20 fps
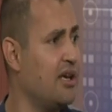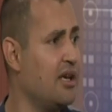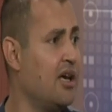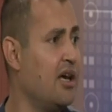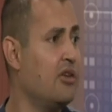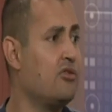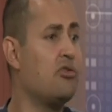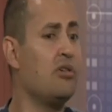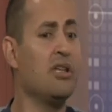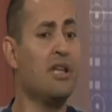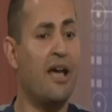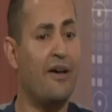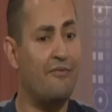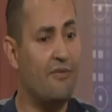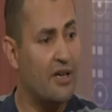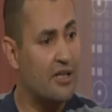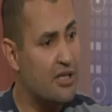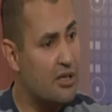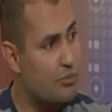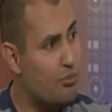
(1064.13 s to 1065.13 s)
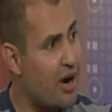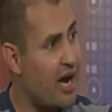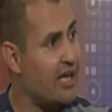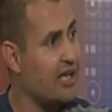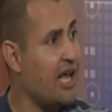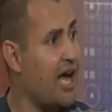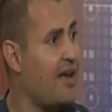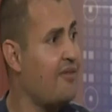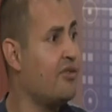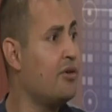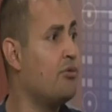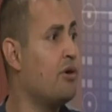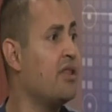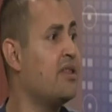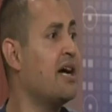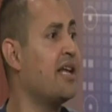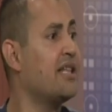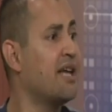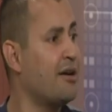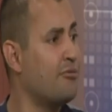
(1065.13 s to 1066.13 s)
It really affected my life, the way
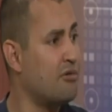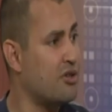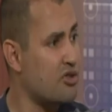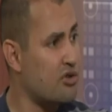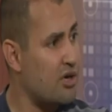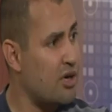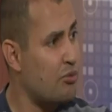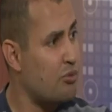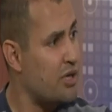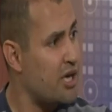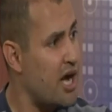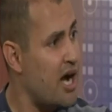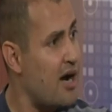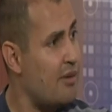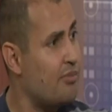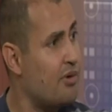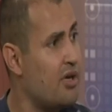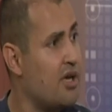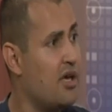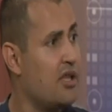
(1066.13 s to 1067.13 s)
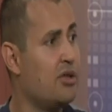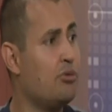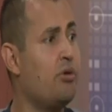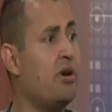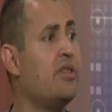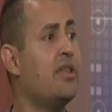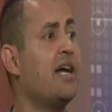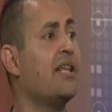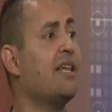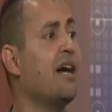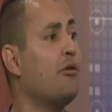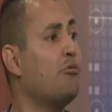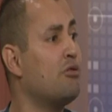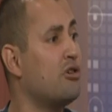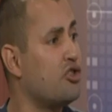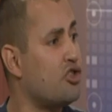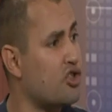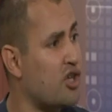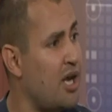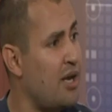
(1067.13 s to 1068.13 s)
that I was growing up, the way that I was
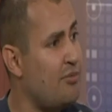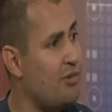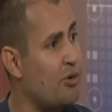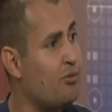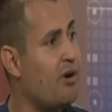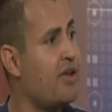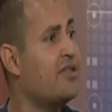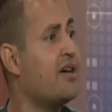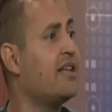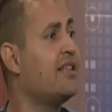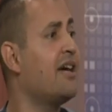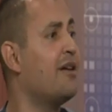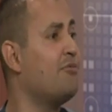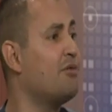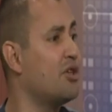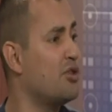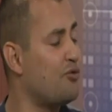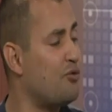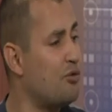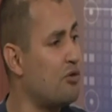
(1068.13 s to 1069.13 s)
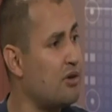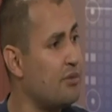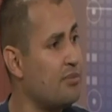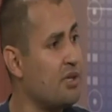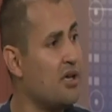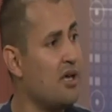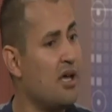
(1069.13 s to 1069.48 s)
shaped, the way that I was formed.